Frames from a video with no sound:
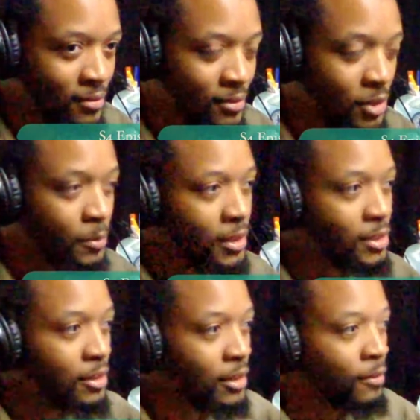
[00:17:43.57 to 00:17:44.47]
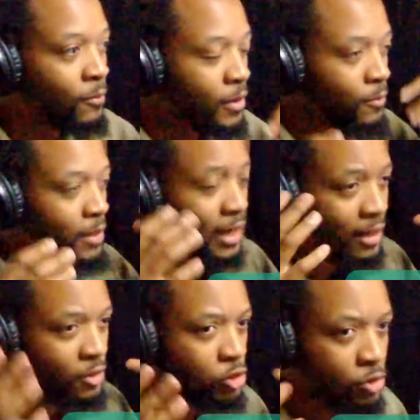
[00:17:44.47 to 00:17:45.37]
See, because we
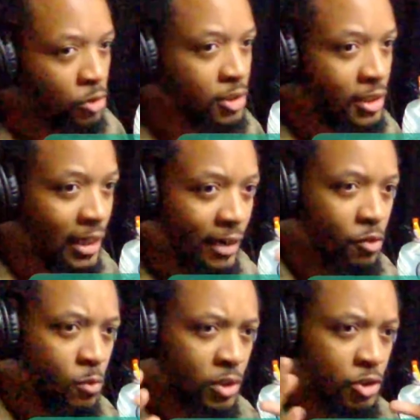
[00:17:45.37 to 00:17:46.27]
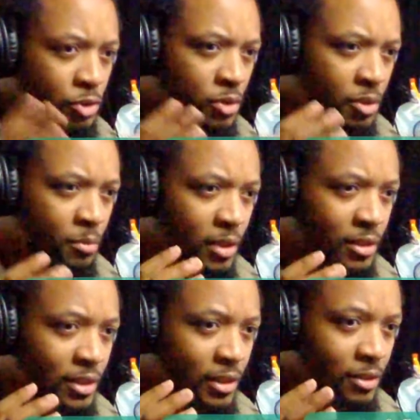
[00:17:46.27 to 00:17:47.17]
have this notion that everyone joined the
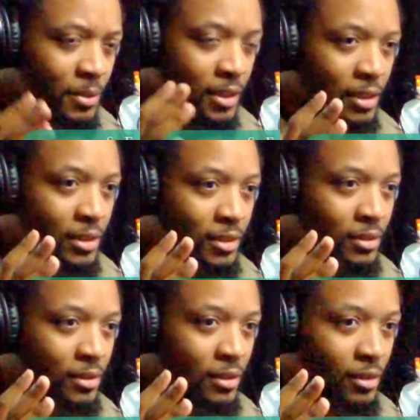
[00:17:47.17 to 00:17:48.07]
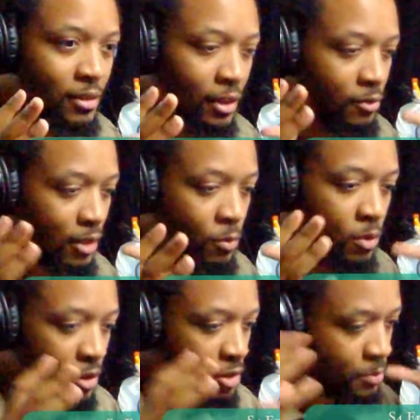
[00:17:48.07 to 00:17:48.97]
military because they
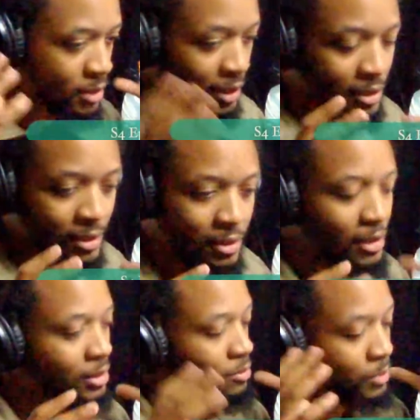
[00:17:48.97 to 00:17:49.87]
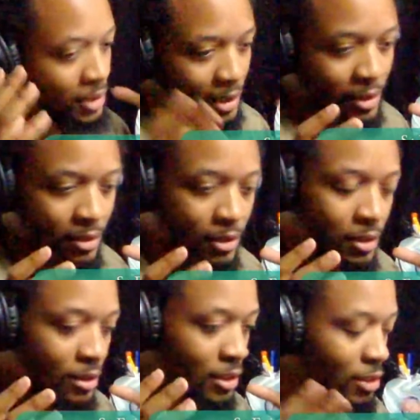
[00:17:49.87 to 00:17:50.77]
wanted to protect this nation, protect
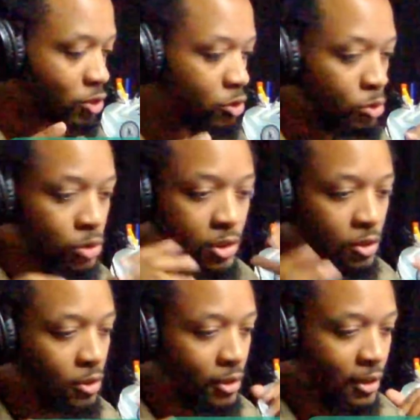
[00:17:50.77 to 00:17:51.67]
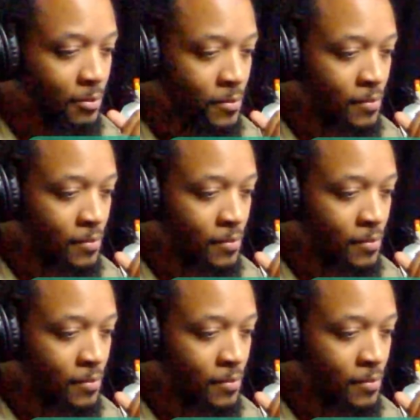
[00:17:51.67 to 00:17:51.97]
the Constitution and all that.